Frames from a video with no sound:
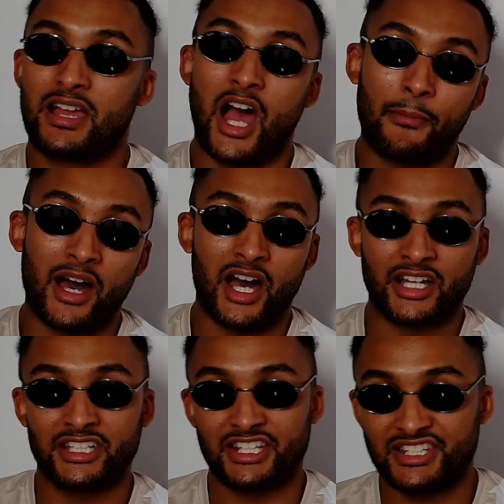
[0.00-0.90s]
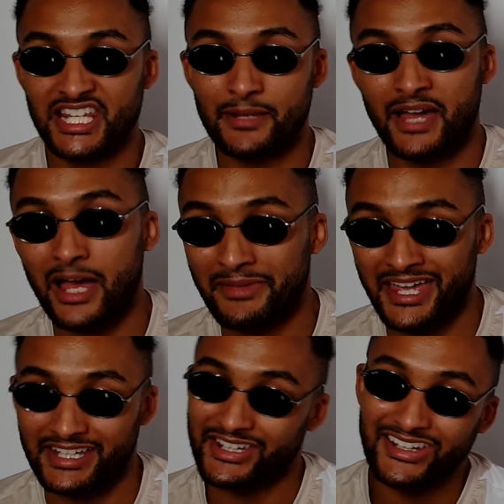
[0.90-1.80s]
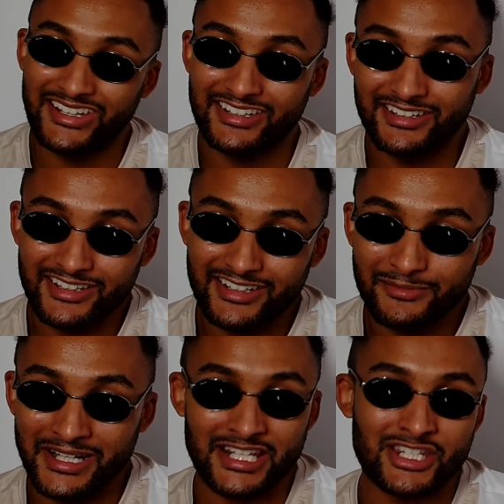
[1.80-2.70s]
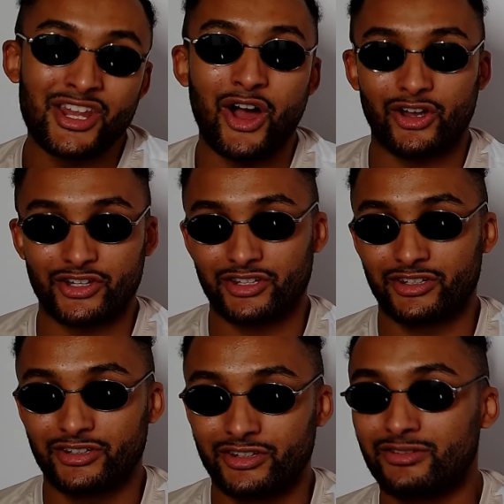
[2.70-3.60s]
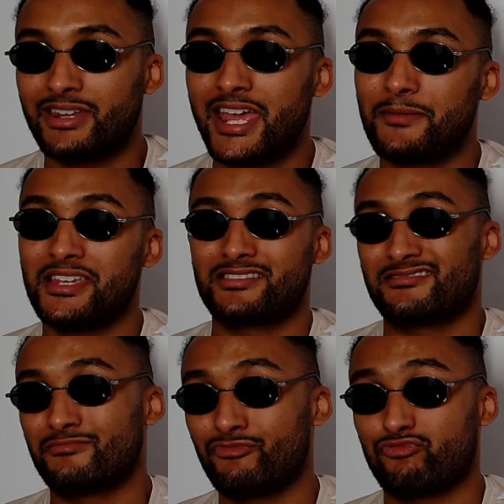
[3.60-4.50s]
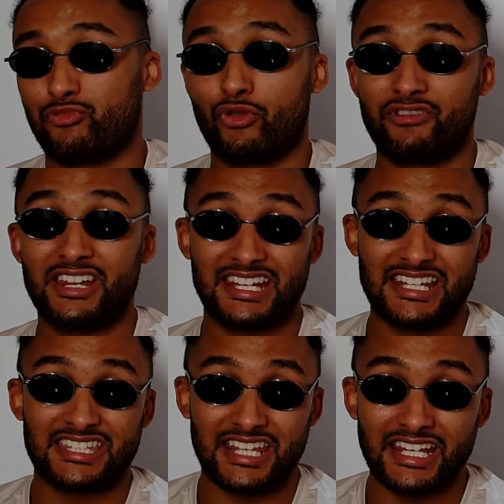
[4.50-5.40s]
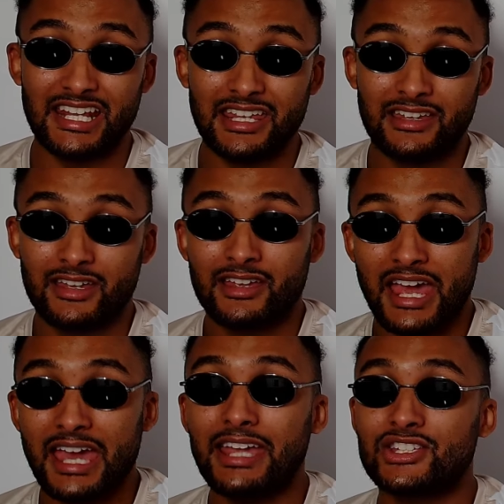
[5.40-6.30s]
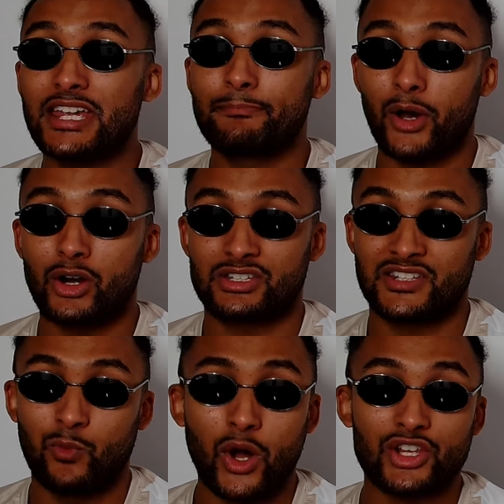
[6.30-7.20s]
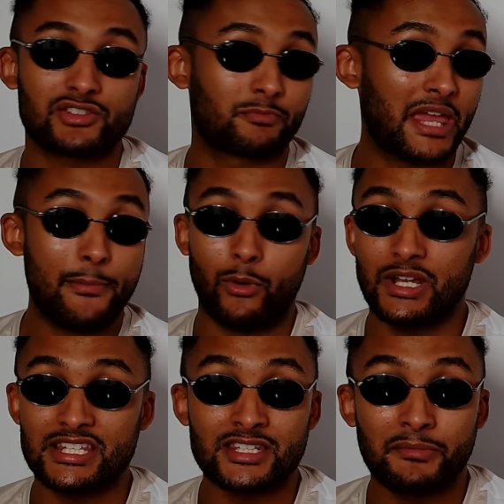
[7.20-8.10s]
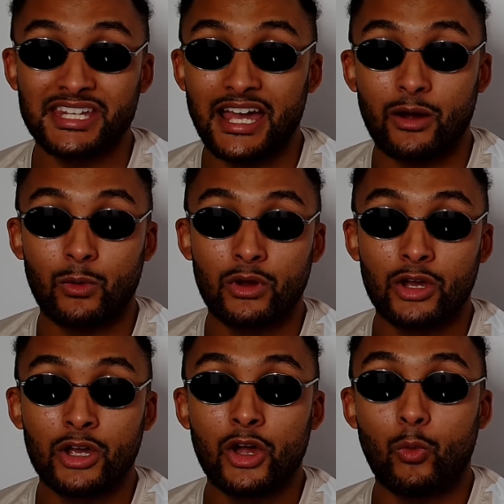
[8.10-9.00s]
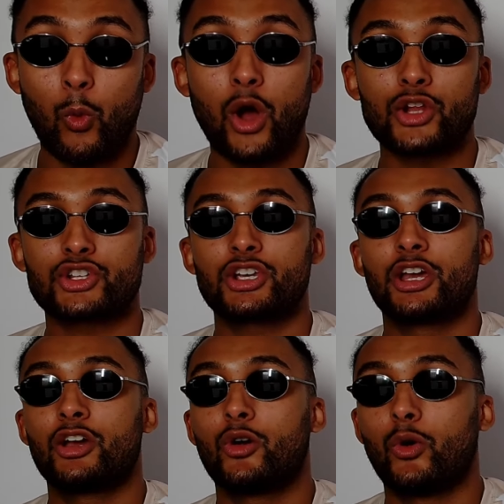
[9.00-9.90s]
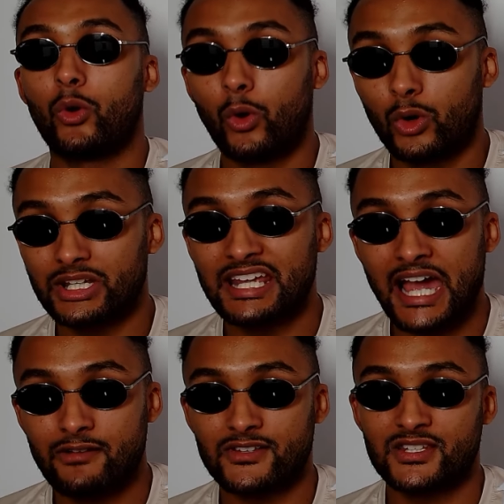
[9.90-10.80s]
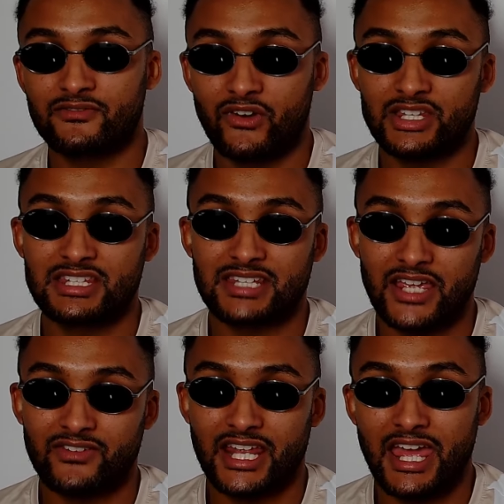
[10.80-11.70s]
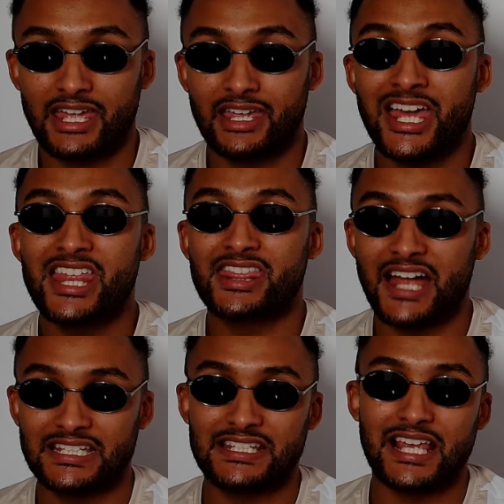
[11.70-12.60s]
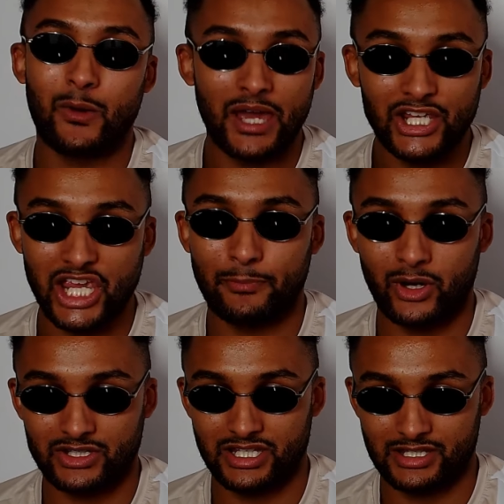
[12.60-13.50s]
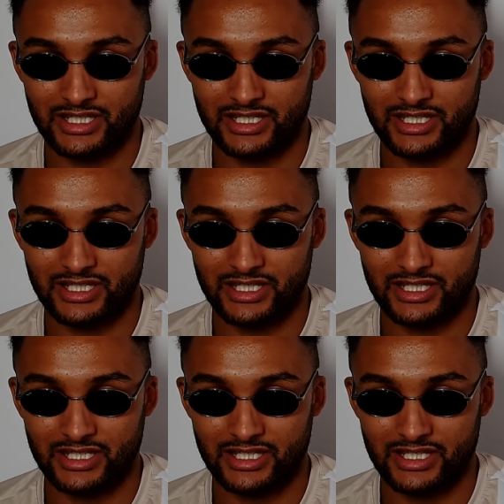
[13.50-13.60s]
Ahmad Nassim Hamed, when it's not. Your name is, realistically, AJ boxes. Watch, people, listen to me now. Watch Audley Harrison versus David Haye. That is how AJ boxes.